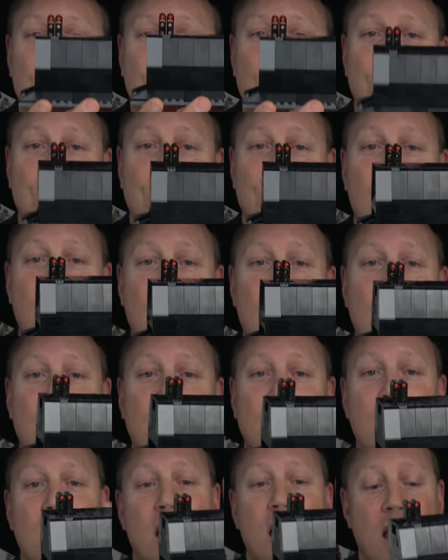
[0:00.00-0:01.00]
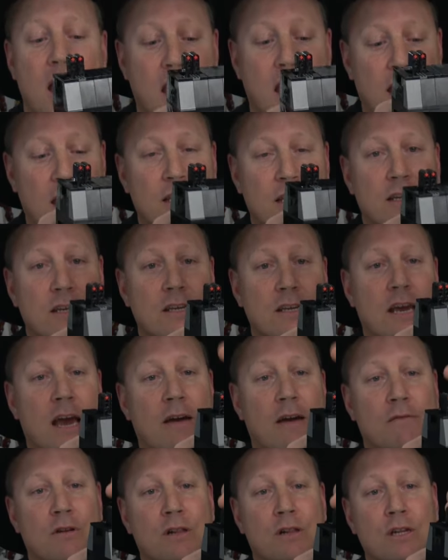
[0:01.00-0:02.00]
stand, and you
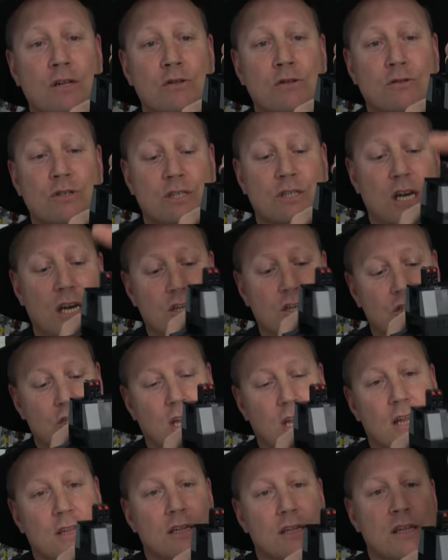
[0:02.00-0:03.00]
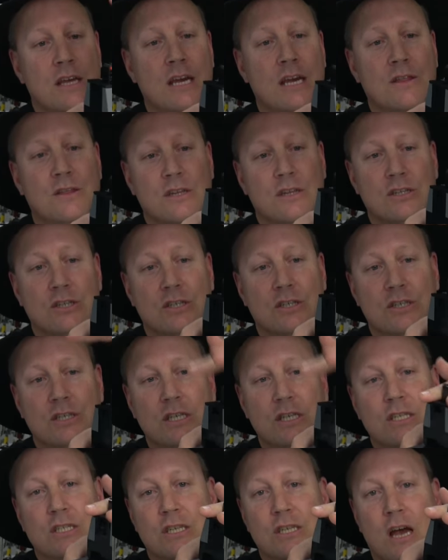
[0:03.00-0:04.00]
have a little section underneath that just
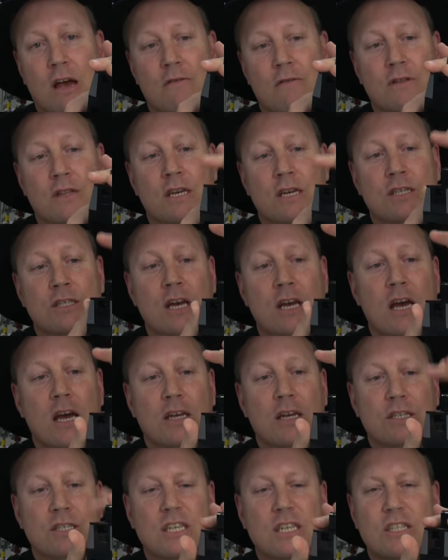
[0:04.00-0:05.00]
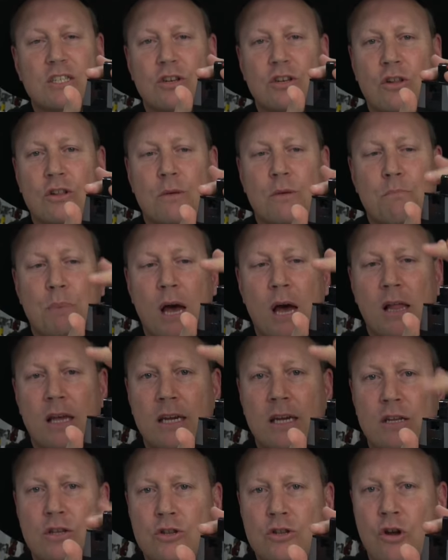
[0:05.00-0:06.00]
sits over this, sits on the
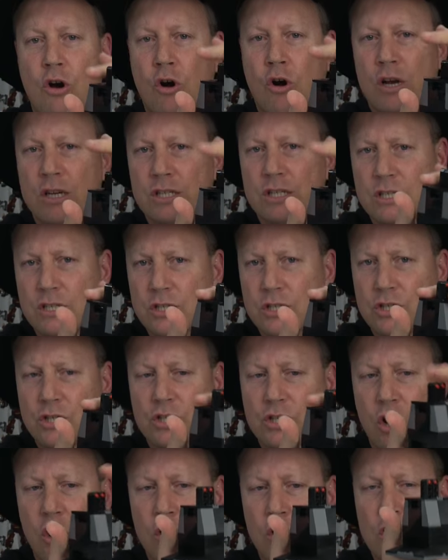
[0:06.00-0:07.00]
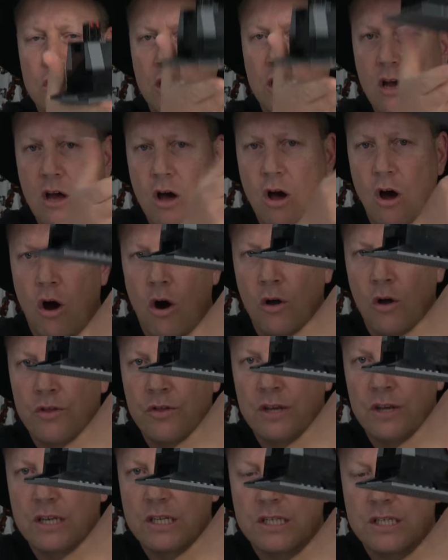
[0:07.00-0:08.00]
belly nice and solid on
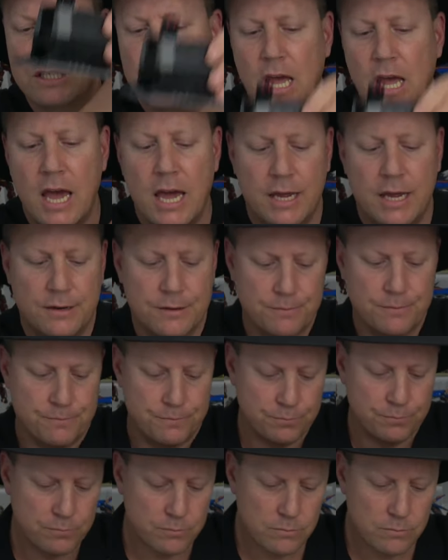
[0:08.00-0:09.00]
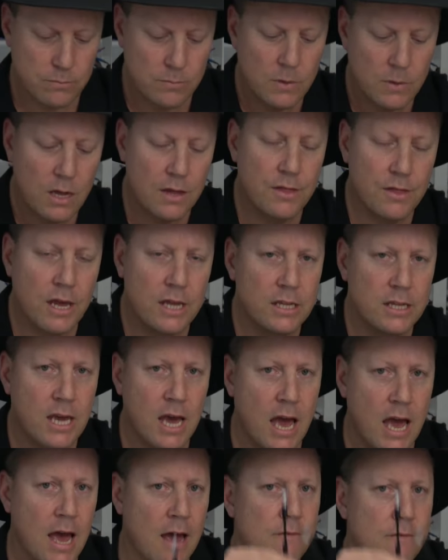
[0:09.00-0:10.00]
this stand. Then you
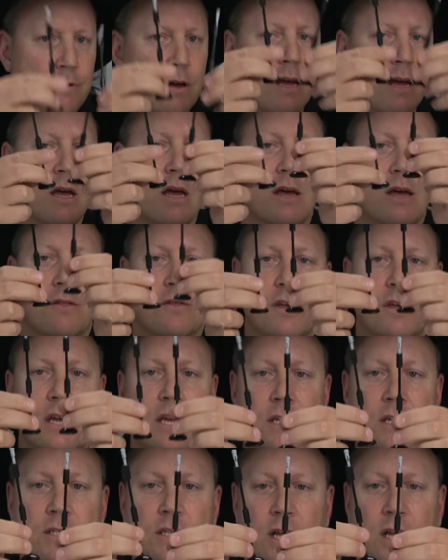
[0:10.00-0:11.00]
have these